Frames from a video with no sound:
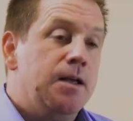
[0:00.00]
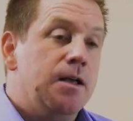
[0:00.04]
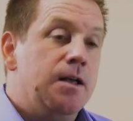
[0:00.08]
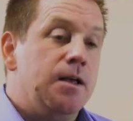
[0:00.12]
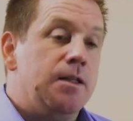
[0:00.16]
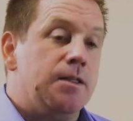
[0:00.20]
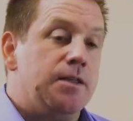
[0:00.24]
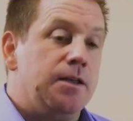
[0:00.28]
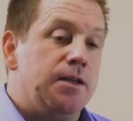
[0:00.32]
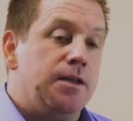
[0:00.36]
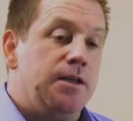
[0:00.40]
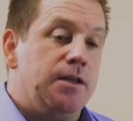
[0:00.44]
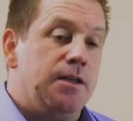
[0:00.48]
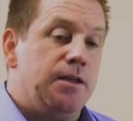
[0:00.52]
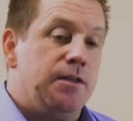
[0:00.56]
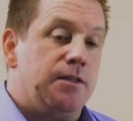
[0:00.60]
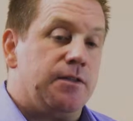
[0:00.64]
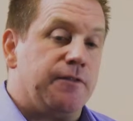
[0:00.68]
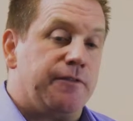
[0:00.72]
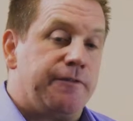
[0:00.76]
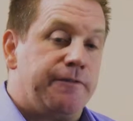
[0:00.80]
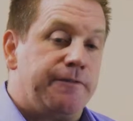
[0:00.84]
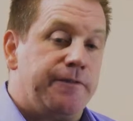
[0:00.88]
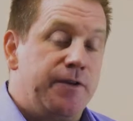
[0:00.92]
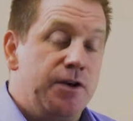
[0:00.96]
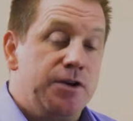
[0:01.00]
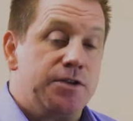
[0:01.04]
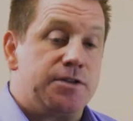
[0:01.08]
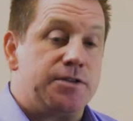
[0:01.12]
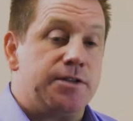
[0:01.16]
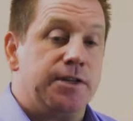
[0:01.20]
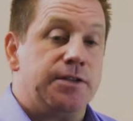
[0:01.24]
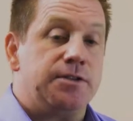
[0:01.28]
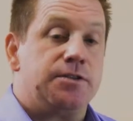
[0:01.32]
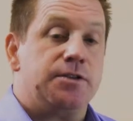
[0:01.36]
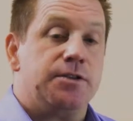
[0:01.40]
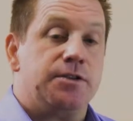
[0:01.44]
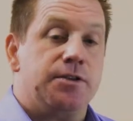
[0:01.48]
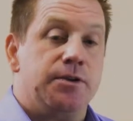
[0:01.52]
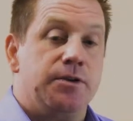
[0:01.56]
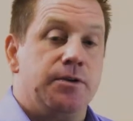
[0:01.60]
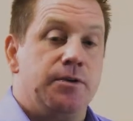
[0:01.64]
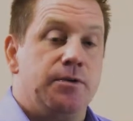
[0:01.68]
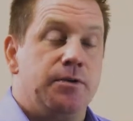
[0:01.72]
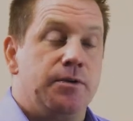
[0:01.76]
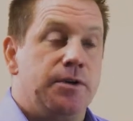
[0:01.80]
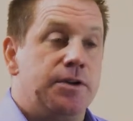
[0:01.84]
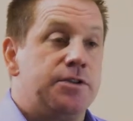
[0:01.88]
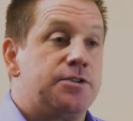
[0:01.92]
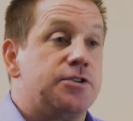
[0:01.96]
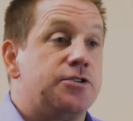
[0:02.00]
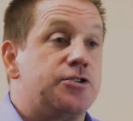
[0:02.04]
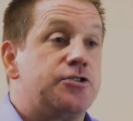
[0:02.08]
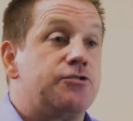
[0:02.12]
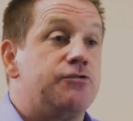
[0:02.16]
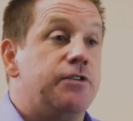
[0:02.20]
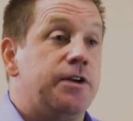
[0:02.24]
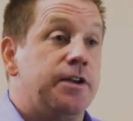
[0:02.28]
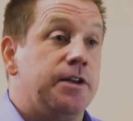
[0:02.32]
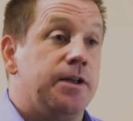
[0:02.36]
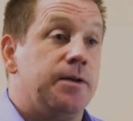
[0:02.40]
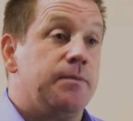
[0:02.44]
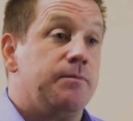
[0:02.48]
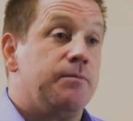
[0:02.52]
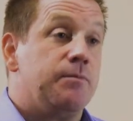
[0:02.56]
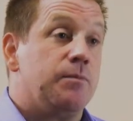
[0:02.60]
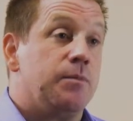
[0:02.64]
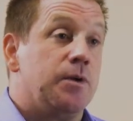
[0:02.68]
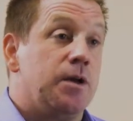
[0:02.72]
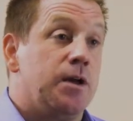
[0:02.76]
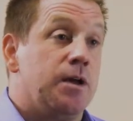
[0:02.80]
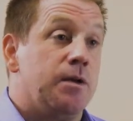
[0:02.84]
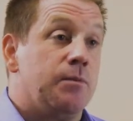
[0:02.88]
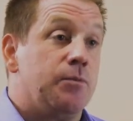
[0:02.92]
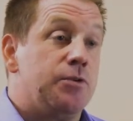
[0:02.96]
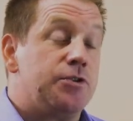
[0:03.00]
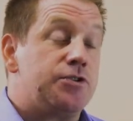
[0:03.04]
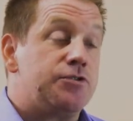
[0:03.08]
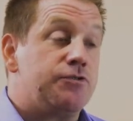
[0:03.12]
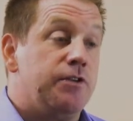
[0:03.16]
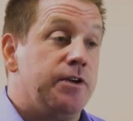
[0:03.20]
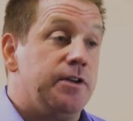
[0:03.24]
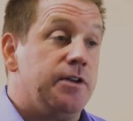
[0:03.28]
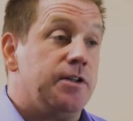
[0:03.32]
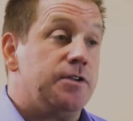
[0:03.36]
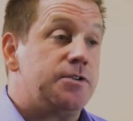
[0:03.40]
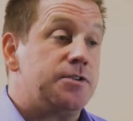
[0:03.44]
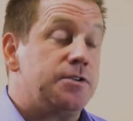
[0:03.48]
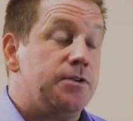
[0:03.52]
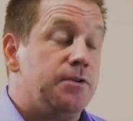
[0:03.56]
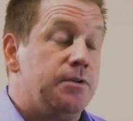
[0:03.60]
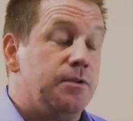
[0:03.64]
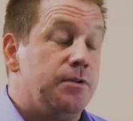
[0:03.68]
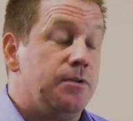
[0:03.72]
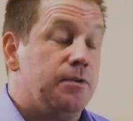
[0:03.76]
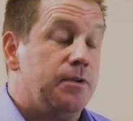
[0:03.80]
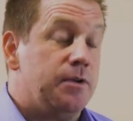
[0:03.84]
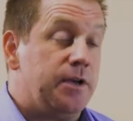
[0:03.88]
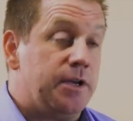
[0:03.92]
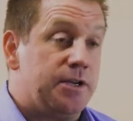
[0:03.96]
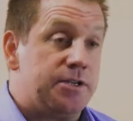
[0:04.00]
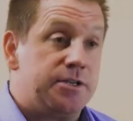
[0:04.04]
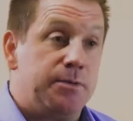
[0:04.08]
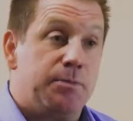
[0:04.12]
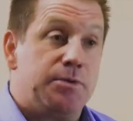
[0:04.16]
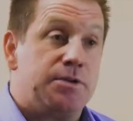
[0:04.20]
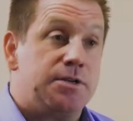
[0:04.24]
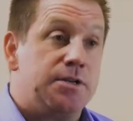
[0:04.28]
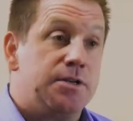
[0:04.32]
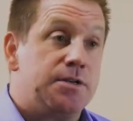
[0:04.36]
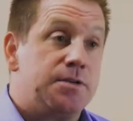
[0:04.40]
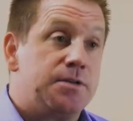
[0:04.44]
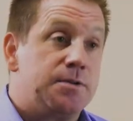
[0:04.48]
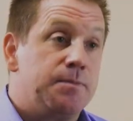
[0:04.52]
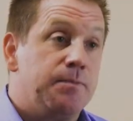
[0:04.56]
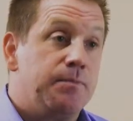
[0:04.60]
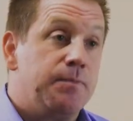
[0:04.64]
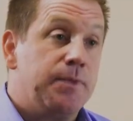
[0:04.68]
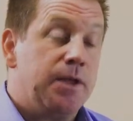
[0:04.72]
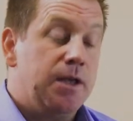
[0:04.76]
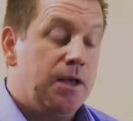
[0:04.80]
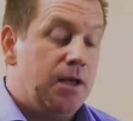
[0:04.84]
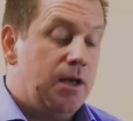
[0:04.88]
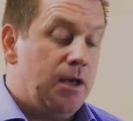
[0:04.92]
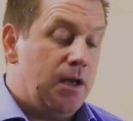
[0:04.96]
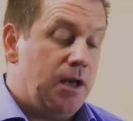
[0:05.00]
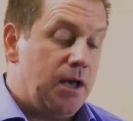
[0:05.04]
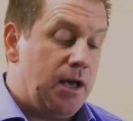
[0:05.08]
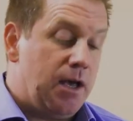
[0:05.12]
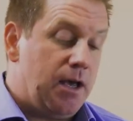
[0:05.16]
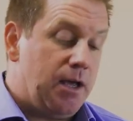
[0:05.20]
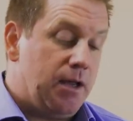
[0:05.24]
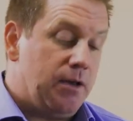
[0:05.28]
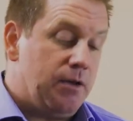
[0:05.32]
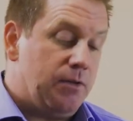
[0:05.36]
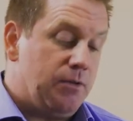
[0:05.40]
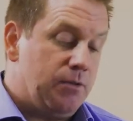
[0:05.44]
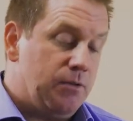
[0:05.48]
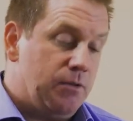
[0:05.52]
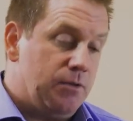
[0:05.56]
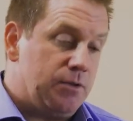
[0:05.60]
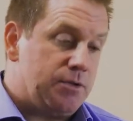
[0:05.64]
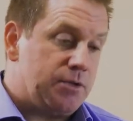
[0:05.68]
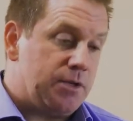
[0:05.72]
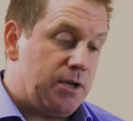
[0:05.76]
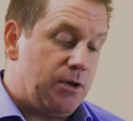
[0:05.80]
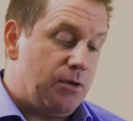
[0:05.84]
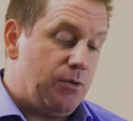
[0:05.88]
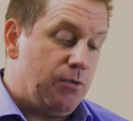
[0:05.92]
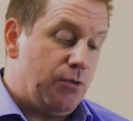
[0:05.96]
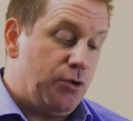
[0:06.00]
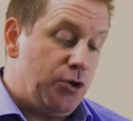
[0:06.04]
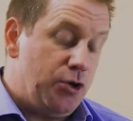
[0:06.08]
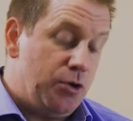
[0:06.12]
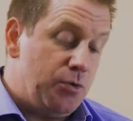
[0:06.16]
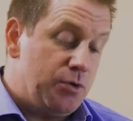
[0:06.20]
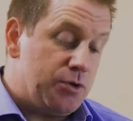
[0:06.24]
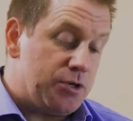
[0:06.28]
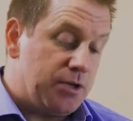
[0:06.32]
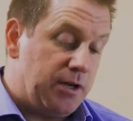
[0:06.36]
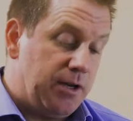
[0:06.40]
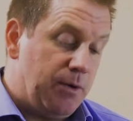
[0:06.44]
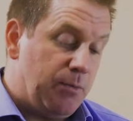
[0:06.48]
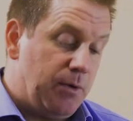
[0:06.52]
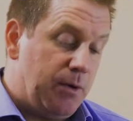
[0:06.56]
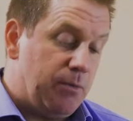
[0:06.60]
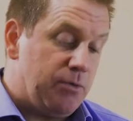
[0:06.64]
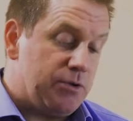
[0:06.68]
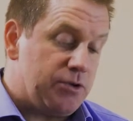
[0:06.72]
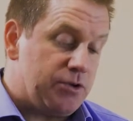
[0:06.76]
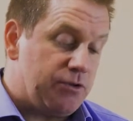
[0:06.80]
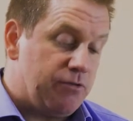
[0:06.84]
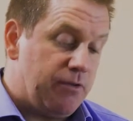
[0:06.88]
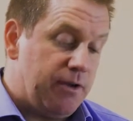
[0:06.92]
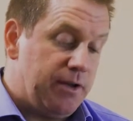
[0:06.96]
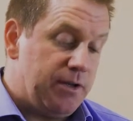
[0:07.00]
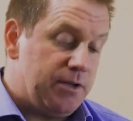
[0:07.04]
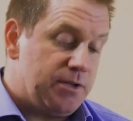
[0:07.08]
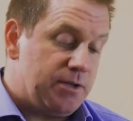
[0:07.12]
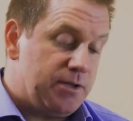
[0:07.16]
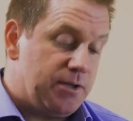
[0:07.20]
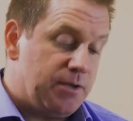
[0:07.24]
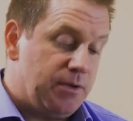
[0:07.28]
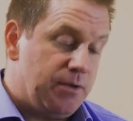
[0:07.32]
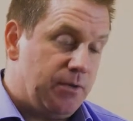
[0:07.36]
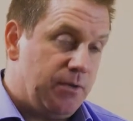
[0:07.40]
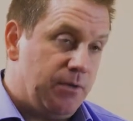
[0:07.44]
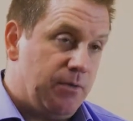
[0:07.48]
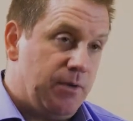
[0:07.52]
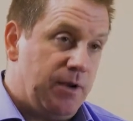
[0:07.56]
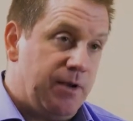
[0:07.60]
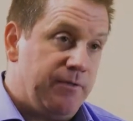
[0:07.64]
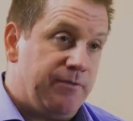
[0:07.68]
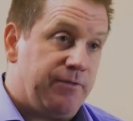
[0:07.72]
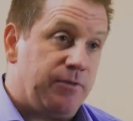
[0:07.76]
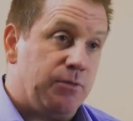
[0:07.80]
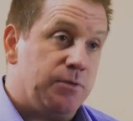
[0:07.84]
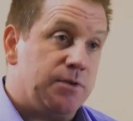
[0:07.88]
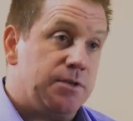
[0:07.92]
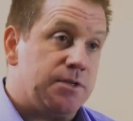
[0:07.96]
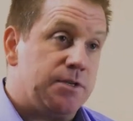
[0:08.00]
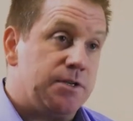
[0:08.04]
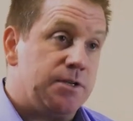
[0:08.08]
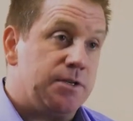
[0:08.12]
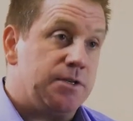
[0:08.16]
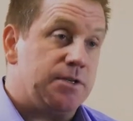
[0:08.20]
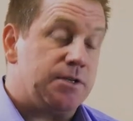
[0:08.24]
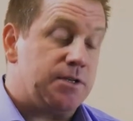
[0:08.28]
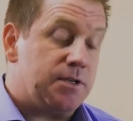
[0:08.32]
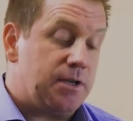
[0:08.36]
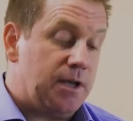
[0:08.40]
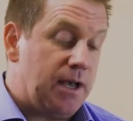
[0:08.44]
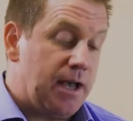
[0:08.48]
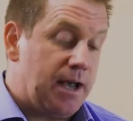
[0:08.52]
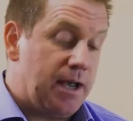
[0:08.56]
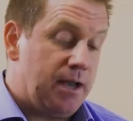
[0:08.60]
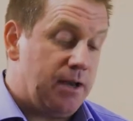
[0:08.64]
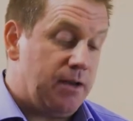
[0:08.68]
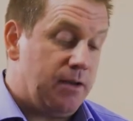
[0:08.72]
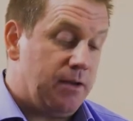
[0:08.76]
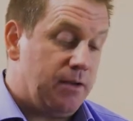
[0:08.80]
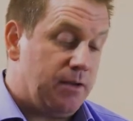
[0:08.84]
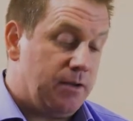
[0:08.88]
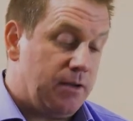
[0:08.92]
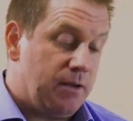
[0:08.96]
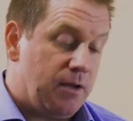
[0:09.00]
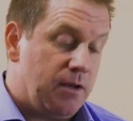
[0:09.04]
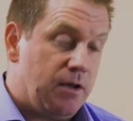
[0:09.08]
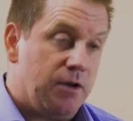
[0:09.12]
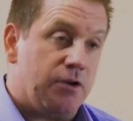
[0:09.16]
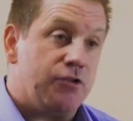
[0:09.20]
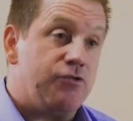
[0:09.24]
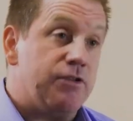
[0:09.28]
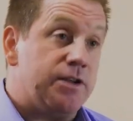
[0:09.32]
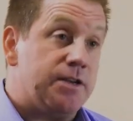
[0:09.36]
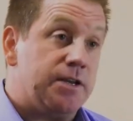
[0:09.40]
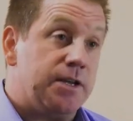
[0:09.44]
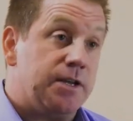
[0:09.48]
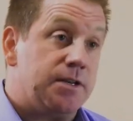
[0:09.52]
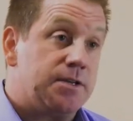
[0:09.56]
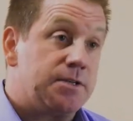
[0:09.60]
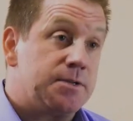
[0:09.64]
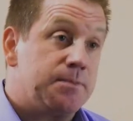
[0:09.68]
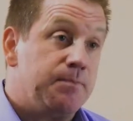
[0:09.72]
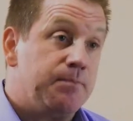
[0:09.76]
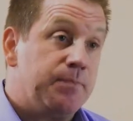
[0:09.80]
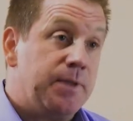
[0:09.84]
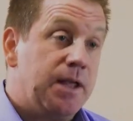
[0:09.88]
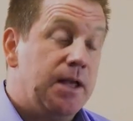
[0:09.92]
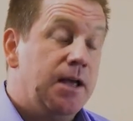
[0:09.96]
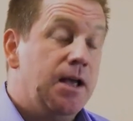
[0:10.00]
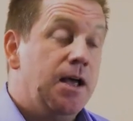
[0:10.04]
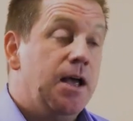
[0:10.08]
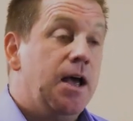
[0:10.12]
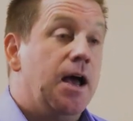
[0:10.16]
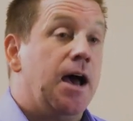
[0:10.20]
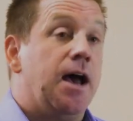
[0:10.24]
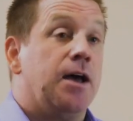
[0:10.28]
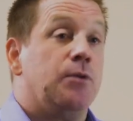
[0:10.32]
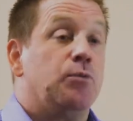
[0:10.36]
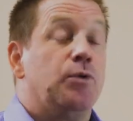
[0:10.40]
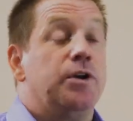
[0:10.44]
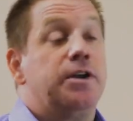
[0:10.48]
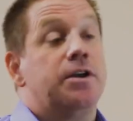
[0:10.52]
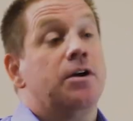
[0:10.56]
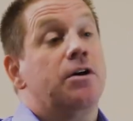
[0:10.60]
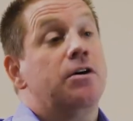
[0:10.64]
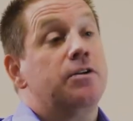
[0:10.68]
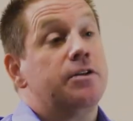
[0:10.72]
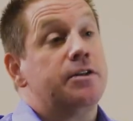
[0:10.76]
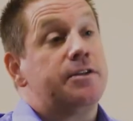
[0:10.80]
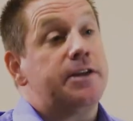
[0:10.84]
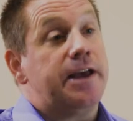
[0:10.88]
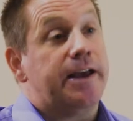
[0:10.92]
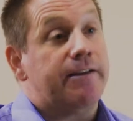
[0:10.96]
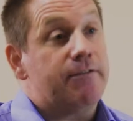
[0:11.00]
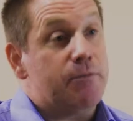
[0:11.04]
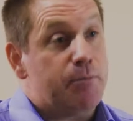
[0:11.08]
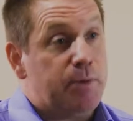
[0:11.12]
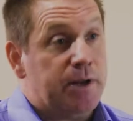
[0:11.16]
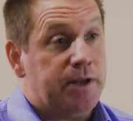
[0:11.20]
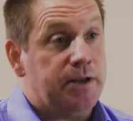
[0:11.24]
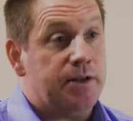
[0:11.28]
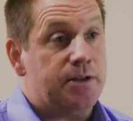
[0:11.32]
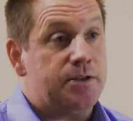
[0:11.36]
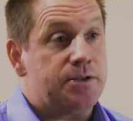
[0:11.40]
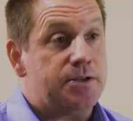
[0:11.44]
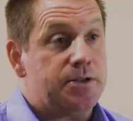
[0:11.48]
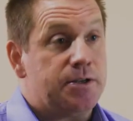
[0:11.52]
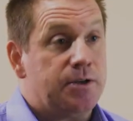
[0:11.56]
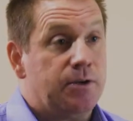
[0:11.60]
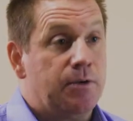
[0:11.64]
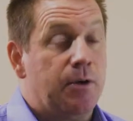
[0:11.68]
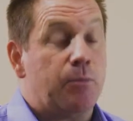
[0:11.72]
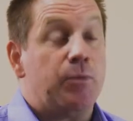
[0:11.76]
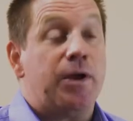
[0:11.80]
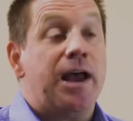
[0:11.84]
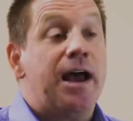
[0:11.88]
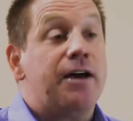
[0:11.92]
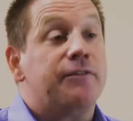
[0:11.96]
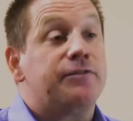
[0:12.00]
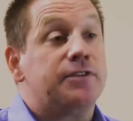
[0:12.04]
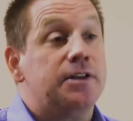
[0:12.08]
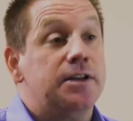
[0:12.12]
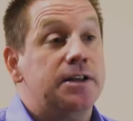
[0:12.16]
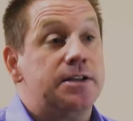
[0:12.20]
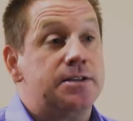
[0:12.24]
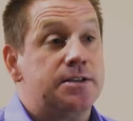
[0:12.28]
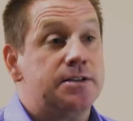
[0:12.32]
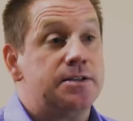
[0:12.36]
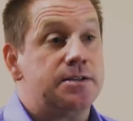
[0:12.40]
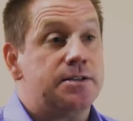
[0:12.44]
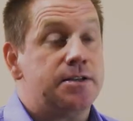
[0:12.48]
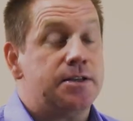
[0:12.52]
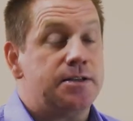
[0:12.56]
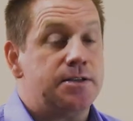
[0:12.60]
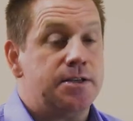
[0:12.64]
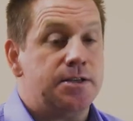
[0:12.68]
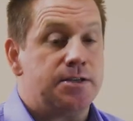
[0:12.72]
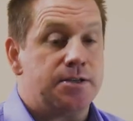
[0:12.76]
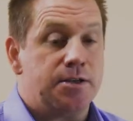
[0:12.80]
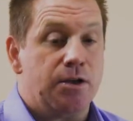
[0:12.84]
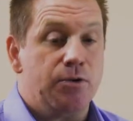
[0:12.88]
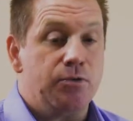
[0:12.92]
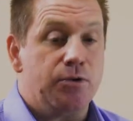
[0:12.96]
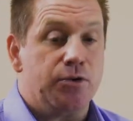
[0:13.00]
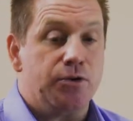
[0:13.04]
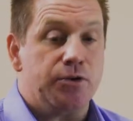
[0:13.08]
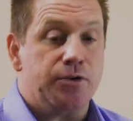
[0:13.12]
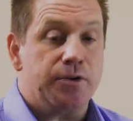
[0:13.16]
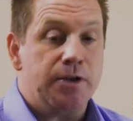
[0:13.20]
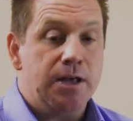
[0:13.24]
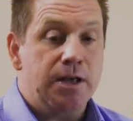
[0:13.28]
The first thing to do is to screen it, and we screen it to exhibitors, and also usually we would screen to influencers and critics, and we garner their opinions too. And we have to listen to this. It's no good